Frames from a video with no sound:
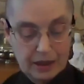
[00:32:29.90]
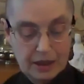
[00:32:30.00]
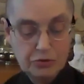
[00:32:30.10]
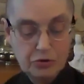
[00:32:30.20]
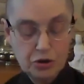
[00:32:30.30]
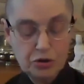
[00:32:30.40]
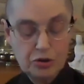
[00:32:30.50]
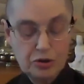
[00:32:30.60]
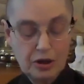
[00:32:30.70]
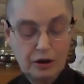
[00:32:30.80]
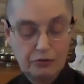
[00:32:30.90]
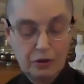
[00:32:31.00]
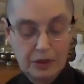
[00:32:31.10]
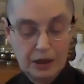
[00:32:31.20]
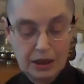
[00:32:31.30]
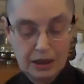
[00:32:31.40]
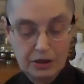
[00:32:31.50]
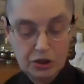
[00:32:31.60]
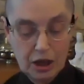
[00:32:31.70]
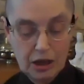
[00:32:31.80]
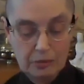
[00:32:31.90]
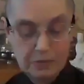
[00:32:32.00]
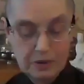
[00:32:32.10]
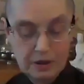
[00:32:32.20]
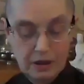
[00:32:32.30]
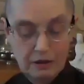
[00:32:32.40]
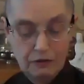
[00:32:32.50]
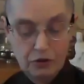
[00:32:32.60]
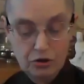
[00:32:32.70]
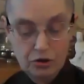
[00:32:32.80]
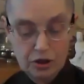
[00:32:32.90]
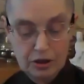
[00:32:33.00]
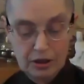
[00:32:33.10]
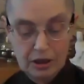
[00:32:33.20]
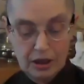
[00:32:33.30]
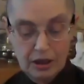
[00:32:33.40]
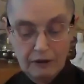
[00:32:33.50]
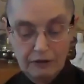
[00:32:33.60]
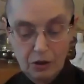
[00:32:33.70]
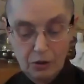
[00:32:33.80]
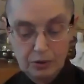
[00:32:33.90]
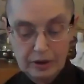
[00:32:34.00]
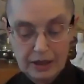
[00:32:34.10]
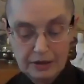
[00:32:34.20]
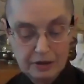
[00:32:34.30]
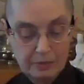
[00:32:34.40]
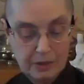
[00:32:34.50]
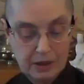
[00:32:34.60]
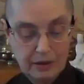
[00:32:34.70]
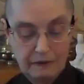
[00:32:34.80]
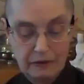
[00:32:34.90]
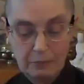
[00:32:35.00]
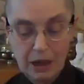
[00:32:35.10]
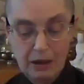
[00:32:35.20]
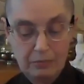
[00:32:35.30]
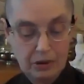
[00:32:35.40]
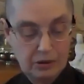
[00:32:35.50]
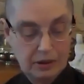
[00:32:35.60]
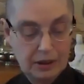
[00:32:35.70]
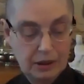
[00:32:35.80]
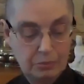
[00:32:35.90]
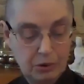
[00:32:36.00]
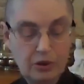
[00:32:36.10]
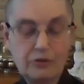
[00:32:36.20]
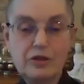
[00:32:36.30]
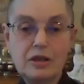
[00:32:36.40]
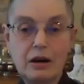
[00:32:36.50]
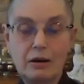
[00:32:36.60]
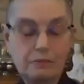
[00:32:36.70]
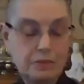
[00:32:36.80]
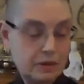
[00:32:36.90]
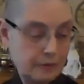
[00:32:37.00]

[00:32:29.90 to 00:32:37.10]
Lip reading: verses are from the King James Version of the Old Testament of the Bible in the book of Psalms.